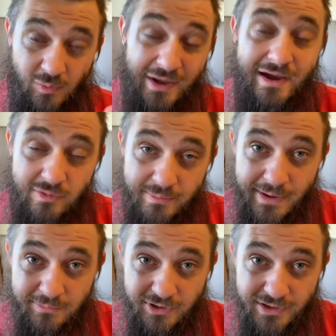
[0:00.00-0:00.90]
way I
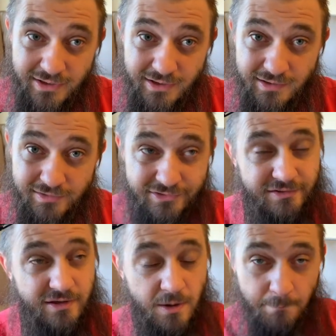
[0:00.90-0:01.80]
remember it is
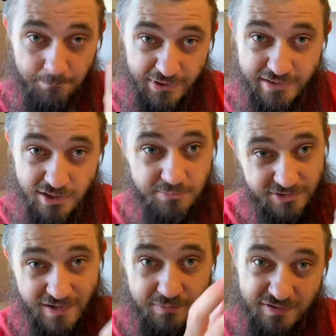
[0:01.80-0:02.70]
big number
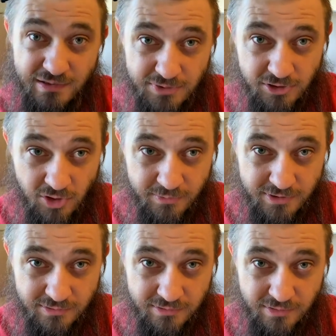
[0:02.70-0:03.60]
times
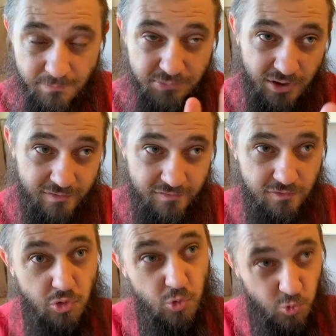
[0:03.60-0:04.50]
hemoglobin plus
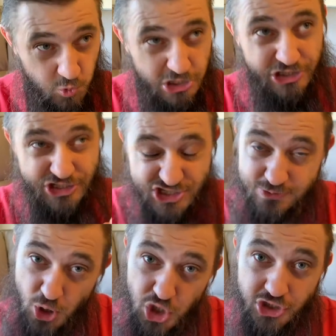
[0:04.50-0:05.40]
really
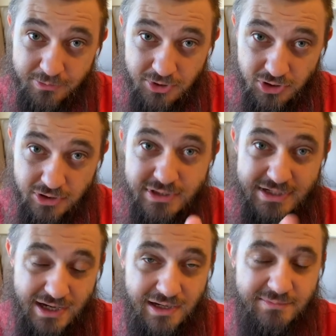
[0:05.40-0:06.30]
small number
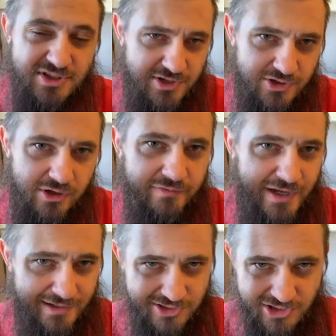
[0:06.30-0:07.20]
times dissolved
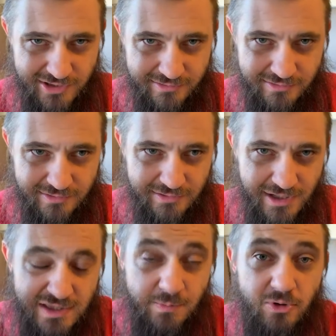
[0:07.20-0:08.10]
oxygen.
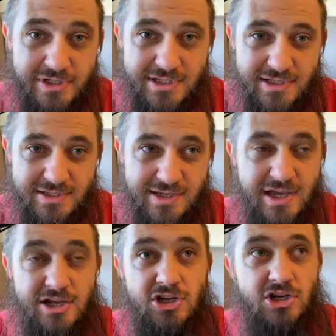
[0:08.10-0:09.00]
And the point is,
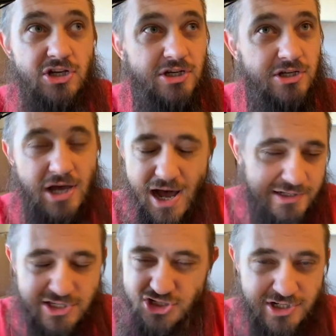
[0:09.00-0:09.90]

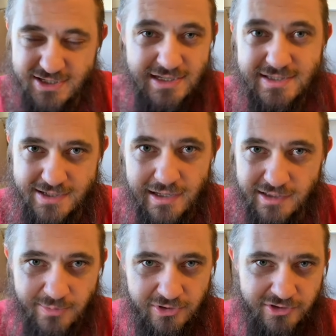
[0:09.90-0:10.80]
oxygen is
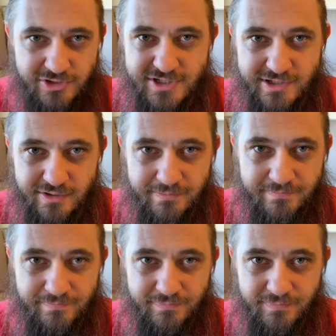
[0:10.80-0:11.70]
insoluble in your serum.
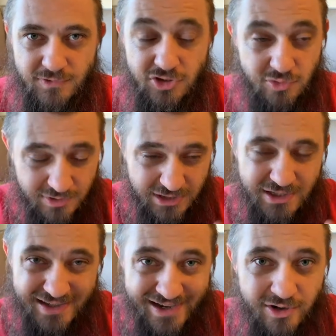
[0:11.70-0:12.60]
You need a
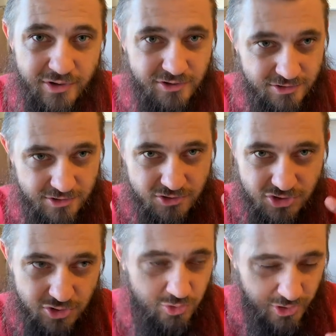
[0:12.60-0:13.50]
carrier
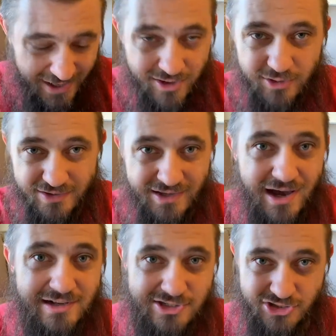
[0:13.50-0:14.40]
to carry the
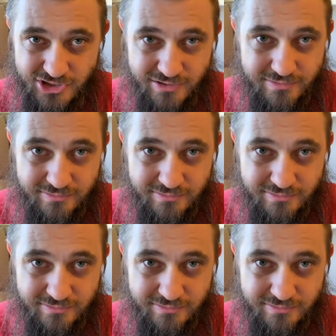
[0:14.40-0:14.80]
oxygen.